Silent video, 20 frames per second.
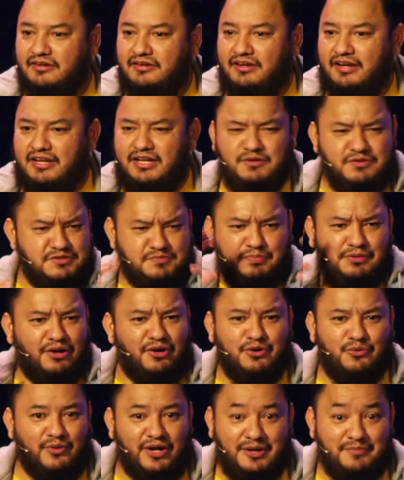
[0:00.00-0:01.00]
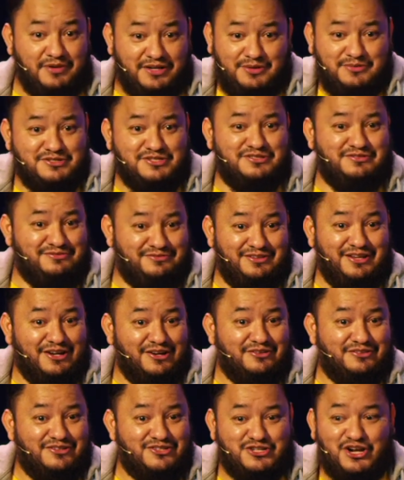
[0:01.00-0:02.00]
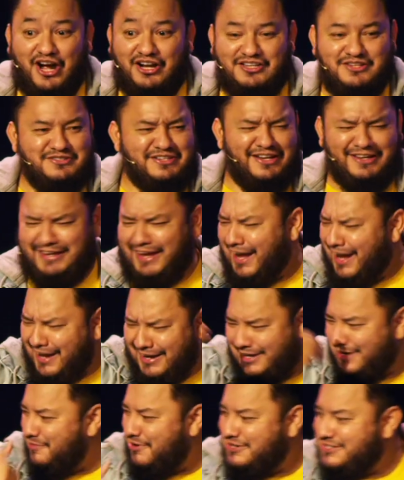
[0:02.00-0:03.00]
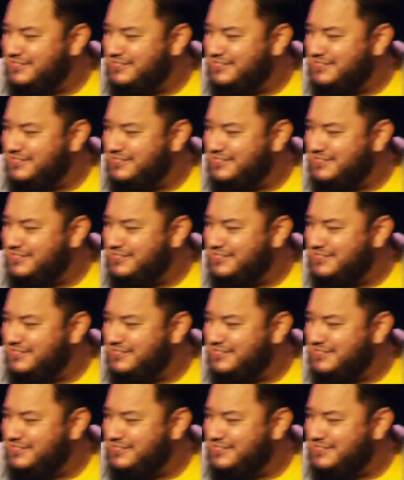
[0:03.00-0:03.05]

And he was blown away, but he was, you know, shocked. He's like, yeah, come on